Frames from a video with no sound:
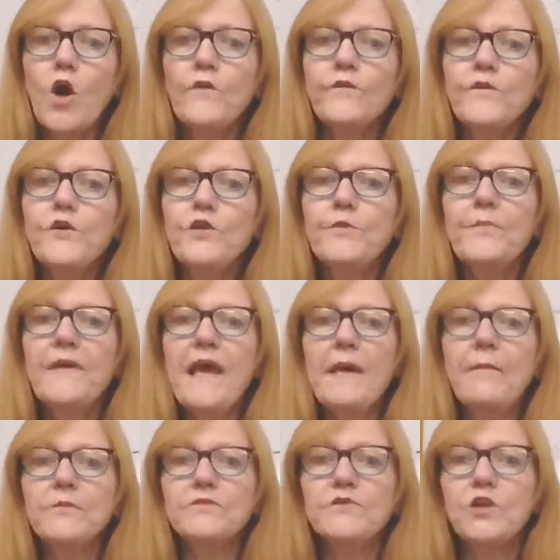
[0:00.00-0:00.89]
are for you to
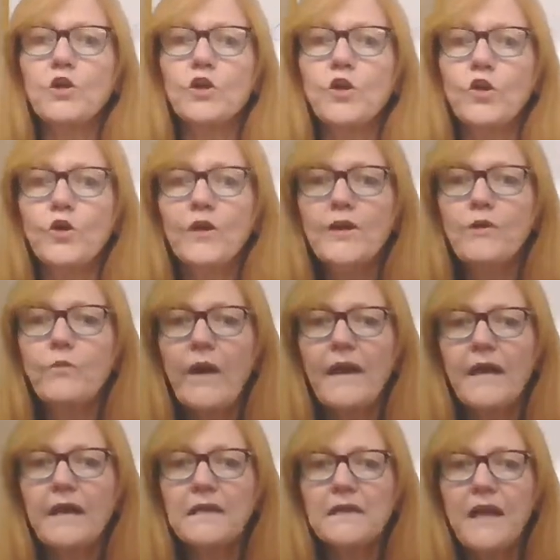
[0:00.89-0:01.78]
be able to learn and
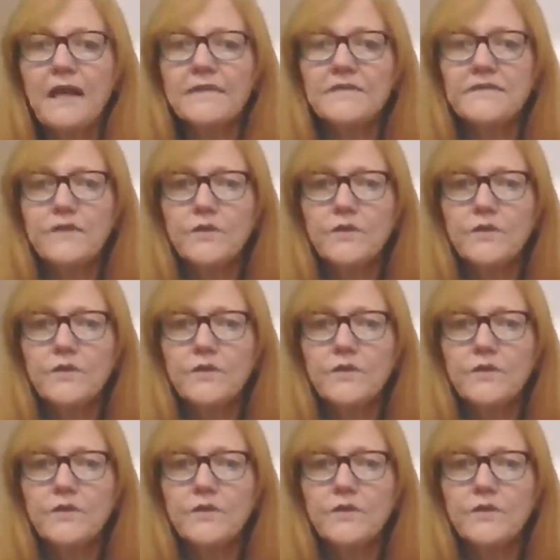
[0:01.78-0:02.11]
recognize